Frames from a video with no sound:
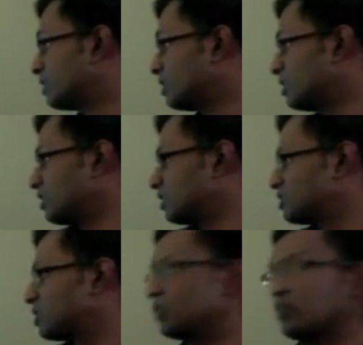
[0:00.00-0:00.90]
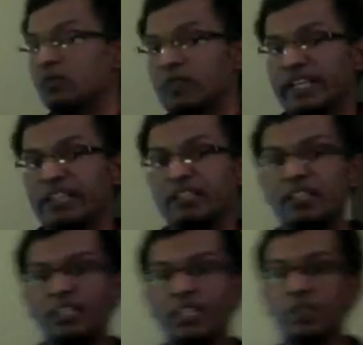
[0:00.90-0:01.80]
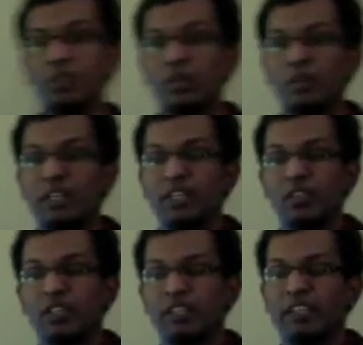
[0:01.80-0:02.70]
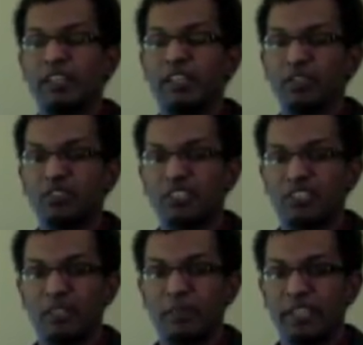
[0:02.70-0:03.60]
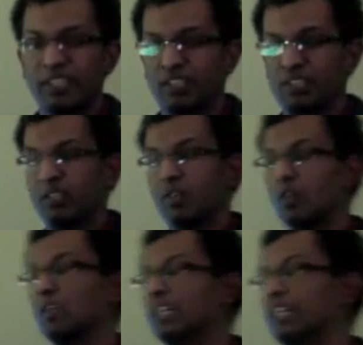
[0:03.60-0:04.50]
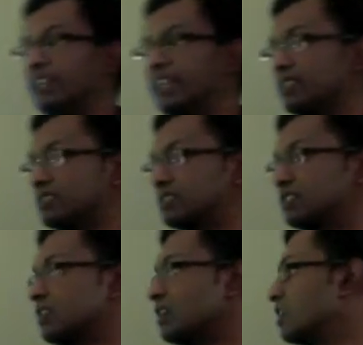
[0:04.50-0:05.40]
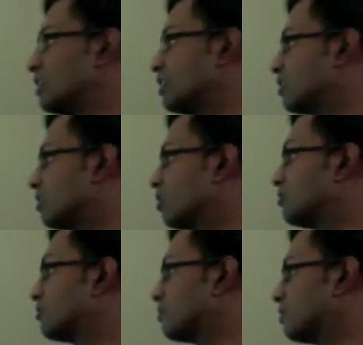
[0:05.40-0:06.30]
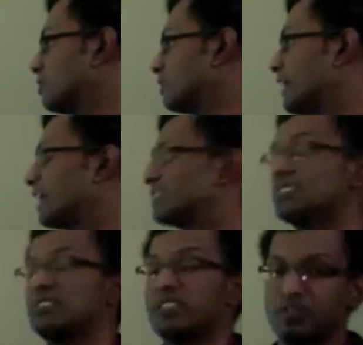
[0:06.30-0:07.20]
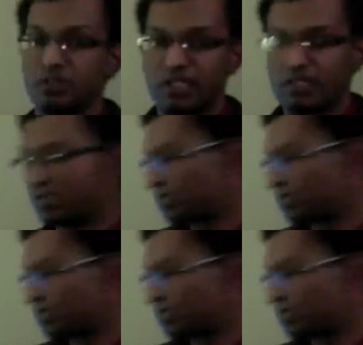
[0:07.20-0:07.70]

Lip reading: So we can use this recommendation only in case of excess resources.